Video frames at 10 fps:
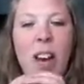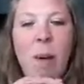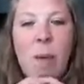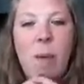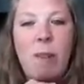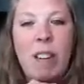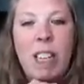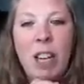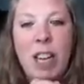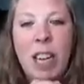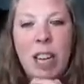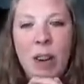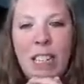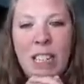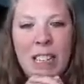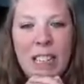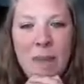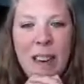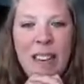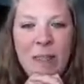helping me research any questions that might